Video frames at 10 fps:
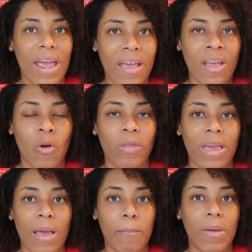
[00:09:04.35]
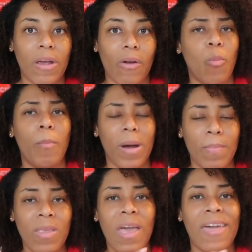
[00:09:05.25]
It can only get bigger.
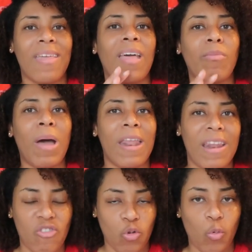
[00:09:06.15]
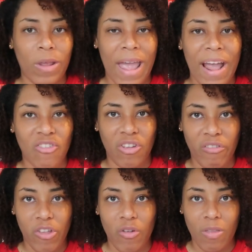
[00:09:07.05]
But again, that's my initial reaction
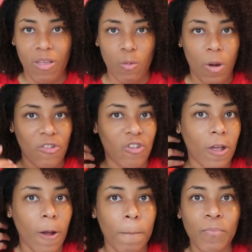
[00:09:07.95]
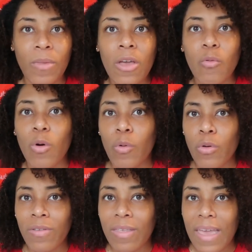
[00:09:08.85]
to this wash and go. We
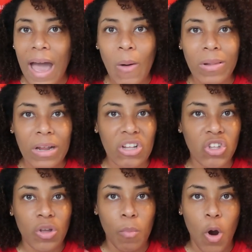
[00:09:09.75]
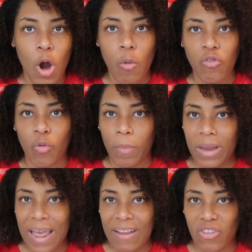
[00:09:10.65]
will see how it looks tomorrow, which will be
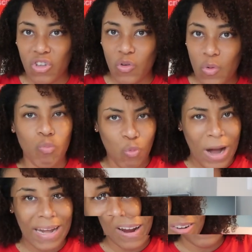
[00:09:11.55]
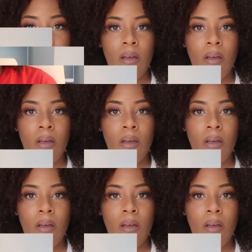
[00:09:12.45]
day two right now.